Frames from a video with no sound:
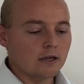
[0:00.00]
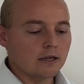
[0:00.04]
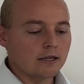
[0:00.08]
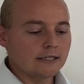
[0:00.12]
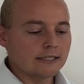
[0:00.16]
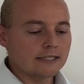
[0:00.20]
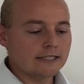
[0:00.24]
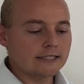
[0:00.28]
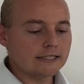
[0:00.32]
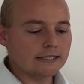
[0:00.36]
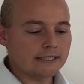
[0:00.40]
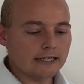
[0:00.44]

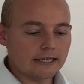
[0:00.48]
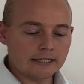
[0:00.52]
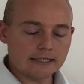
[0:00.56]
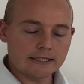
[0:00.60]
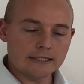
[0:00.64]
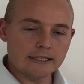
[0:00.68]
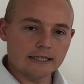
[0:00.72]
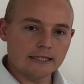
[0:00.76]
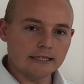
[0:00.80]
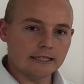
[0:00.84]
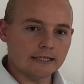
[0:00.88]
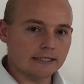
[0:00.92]

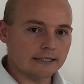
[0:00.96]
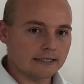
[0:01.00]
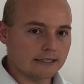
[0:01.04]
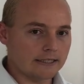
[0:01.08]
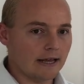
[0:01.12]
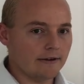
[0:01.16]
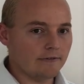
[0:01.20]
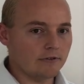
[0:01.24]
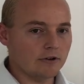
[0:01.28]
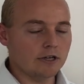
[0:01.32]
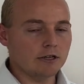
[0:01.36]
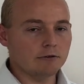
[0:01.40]
60 to
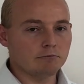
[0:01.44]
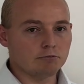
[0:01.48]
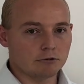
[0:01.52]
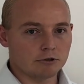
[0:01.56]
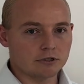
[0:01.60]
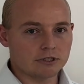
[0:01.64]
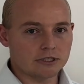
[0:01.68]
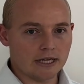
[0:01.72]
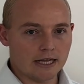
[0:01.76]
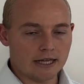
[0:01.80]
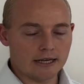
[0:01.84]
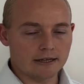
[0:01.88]

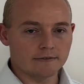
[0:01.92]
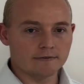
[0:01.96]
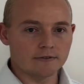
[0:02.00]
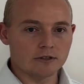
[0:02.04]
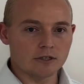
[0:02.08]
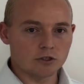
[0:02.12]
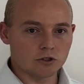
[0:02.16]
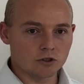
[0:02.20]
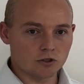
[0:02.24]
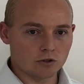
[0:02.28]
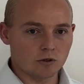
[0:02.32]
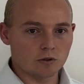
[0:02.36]
70% of
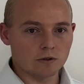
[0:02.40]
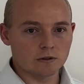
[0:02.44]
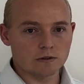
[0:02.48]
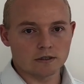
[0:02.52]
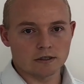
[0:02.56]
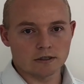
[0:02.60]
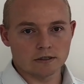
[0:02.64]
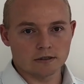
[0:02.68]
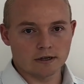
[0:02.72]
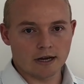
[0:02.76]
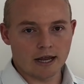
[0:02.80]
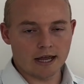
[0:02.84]
the
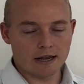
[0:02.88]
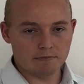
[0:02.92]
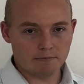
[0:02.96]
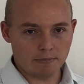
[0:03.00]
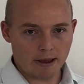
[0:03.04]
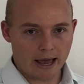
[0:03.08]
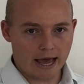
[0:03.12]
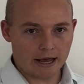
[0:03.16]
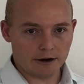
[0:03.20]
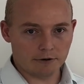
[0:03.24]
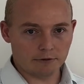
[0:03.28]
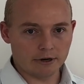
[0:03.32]
solar and
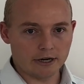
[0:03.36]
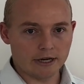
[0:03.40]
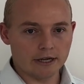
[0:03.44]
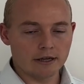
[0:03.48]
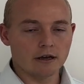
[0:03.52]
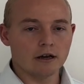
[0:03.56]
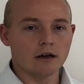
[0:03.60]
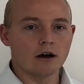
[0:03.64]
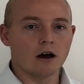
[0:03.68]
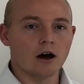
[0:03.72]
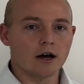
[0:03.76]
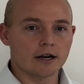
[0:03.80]
battery
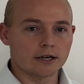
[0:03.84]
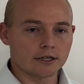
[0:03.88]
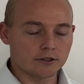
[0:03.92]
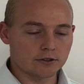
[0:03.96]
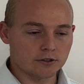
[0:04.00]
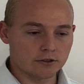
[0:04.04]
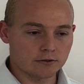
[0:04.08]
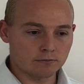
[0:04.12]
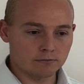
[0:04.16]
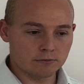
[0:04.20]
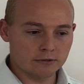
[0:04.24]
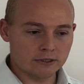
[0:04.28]
on a
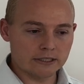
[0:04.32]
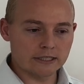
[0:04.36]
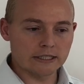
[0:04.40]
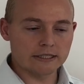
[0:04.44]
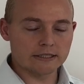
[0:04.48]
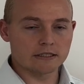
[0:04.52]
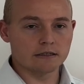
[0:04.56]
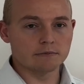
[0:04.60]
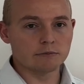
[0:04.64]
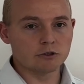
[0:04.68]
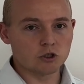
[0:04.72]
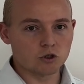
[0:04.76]

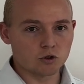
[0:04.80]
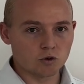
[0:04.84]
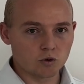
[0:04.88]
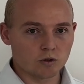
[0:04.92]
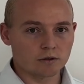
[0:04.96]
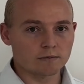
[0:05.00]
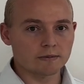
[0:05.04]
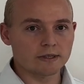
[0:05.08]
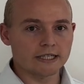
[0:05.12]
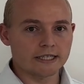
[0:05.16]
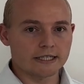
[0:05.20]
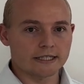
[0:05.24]
system is
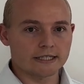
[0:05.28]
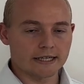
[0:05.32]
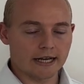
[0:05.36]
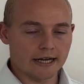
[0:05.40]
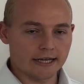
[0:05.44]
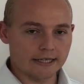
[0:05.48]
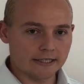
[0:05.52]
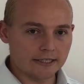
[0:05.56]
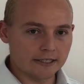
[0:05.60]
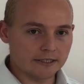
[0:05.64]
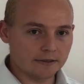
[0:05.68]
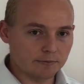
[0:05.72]
normally
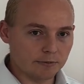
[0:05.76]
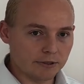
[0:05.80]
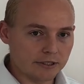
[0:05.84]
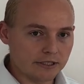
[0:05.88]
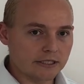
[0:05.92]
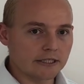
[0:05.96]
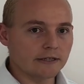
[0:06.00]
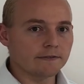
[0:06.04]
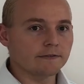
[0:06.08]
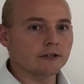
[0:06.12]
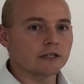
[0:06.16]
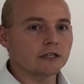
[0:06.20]
designed
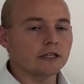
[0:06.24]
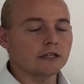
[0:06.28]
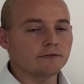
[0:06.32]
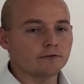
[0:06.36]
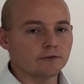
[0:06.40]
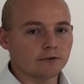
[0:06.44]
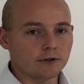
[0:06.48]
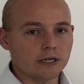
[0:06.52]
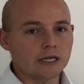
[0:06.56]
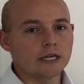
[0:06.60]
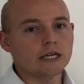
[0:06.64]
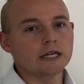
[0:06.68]
specifically
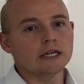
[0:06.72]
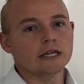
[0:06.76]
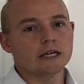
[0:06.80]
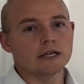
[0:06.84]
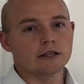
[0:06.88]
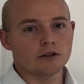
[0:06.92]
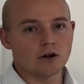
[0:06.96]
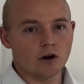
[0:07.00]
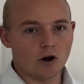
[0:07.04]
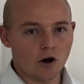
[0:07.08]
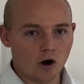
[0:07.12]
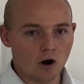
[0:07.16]
for heating
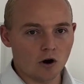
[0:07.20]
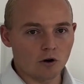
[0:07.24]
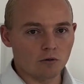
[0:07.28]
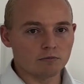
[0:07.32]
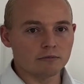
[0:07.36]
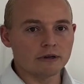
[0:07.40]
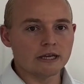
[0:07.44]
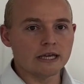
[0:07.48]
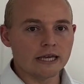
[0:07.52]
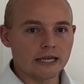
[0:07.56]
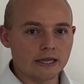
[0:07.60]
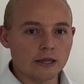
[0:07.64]
the
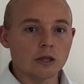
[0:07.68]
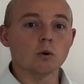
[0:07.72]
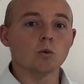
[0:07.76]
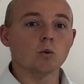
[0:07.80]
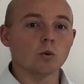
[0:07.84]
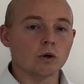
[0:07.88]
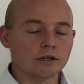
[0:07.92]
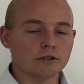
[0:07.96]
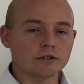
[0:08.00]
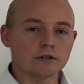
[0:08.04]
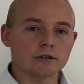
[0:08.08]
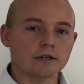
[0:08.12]
home in the
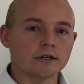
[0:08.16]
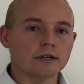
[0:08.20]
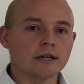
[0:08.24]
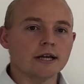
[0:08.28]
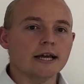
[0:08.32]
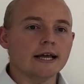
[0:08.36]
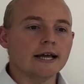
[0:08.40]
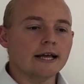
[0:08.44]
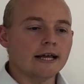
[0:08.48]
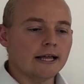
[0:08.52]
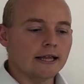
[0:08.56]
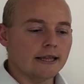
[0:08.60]
winter.
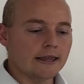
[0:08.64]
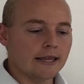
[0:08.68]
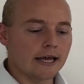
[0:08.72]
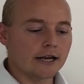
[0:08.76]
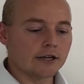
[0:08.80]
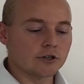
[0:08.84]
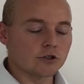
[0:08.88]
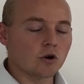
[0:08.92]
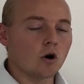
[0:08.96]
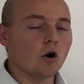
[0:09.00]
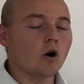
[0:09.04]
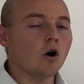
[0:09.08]
That
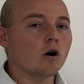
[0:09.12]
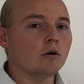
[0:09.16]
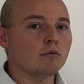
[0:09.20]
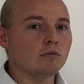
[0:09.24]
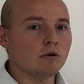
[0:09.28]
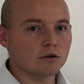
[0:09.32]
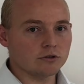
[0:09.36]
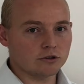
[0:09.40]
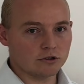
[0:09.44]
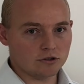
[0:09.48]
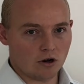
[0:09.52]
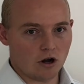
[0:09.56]
is
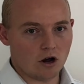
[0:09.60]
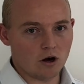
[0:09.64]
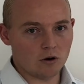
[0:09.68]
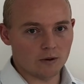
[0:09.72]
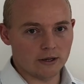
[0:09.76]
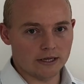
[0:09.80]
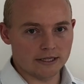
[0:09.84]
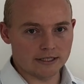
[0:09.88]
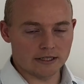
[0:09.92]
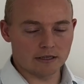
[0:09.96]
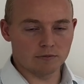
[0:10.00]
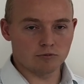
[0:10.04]
almost
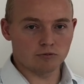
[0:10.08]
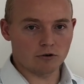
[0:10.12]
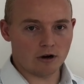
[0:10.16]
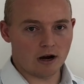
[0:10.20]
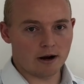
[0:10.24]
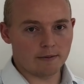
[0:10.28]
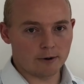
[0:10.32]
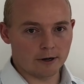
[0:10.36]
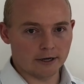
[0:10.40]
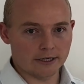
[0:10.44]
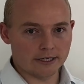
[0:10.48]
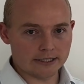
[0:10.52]
always the
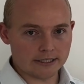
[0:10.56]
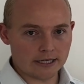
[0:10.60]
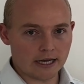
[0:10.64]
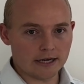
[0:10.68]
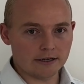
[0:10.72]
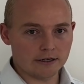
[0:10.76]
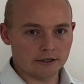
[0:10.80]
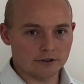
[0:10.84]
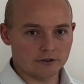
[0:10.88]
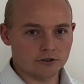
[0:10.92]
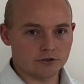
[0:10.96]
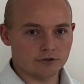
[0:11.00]
primary
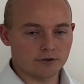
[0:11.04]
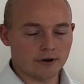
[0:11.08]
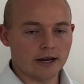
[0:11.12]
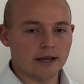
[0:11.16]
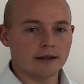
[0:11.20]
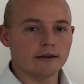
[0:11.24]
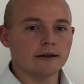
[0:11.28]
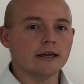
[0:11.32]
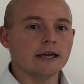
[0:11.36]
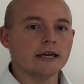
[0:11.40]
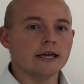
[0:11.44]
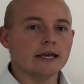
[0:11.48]
design constraint
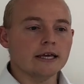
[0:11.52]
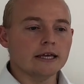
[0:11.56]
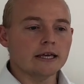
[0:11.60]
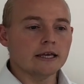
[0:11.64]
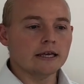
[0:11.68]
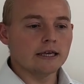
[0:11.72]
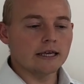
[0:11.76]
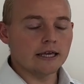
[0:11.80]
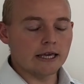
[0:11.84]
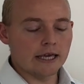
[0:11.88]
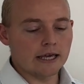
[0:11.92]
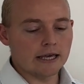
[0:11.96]

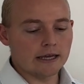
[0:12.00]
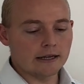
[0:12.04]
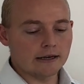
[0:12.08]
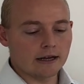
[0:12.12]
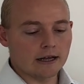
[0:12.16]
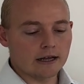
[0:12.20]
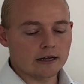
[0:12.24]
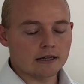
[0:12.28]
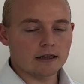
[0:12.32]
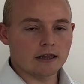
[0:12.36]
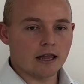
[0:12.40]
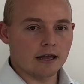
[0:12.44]
in
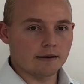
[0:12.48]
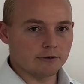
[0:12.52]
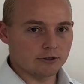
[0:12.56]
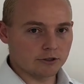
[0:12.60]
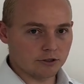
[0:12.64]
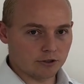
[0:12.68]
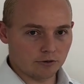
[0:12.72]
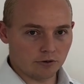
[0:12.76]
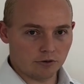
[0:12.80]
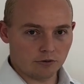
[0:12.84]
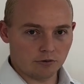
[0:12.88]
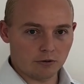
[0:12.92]
a climate
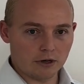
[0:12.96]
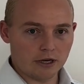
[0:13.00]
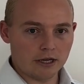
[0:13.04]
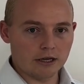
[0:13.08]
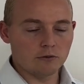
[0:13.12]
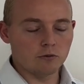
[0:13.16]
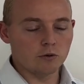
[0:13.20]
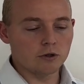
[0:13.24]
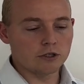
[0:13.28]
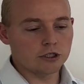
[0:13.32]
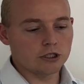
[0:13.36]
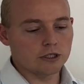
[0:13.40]
zone 3,
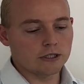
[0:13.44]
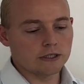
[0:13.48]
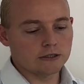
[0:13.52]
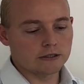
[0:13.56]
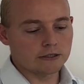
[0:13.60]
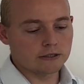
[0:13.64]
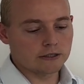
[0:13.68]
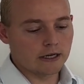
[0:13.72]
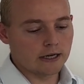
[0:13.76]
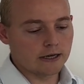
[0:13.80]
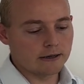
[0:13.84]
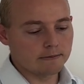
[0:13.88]
which is